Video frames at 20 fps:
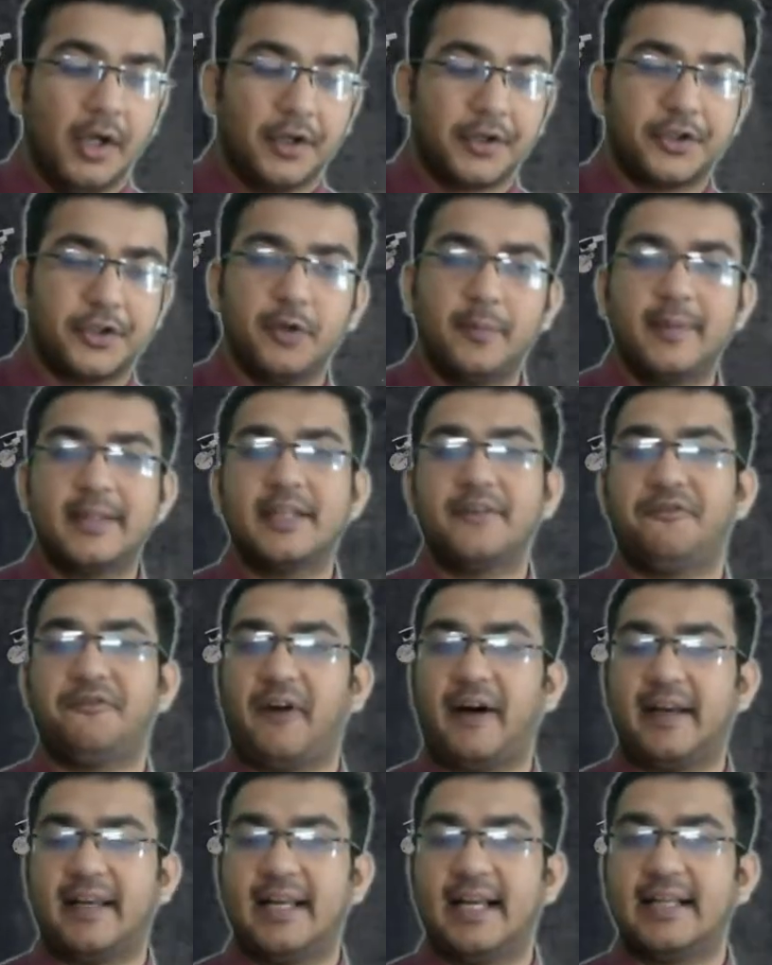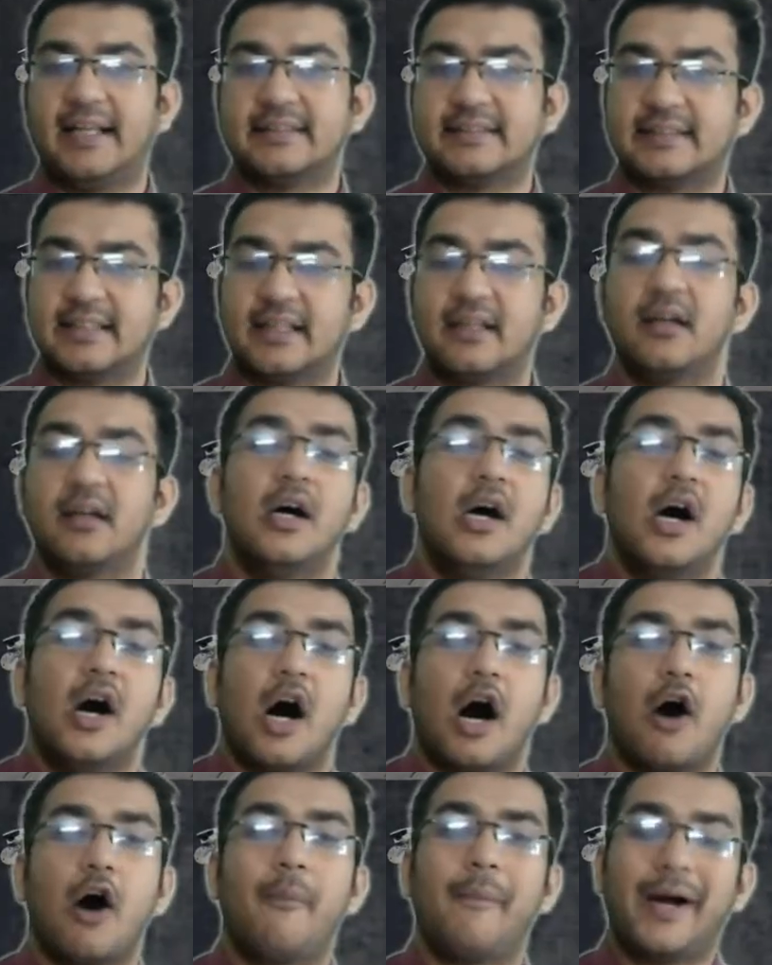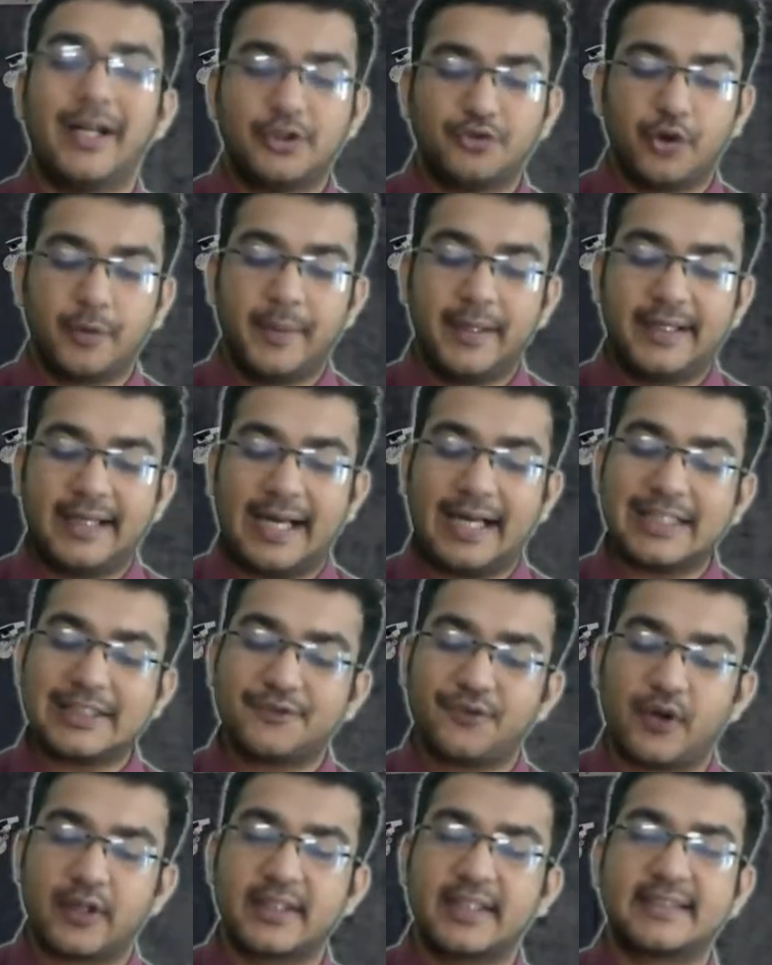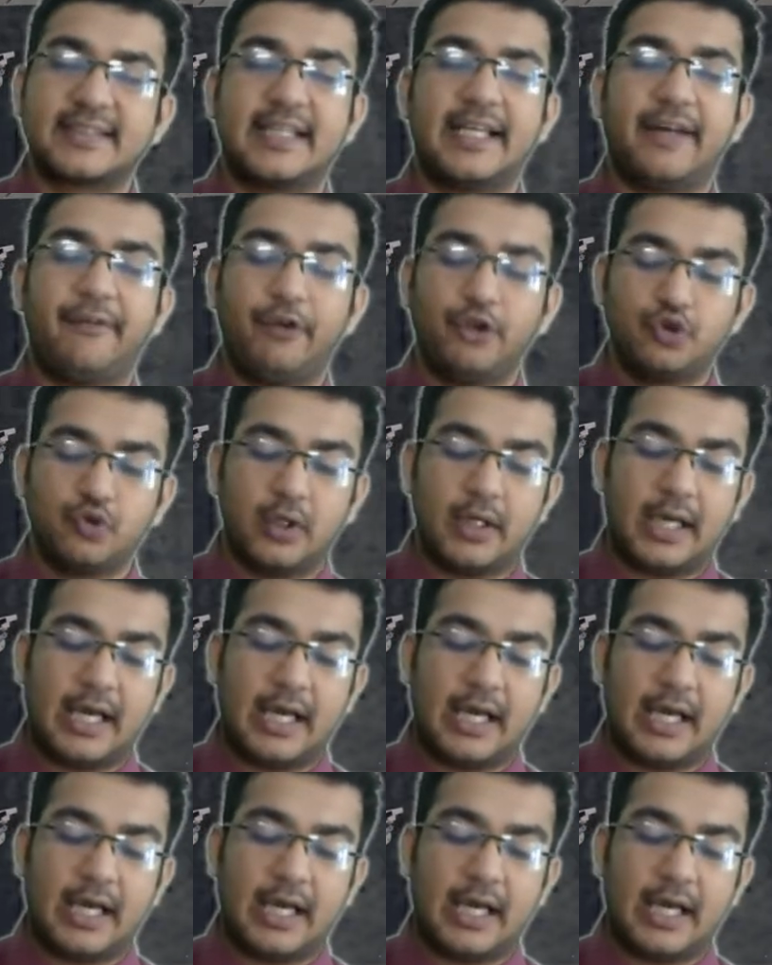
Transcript: Give me the final answer. How much would be tax for this individual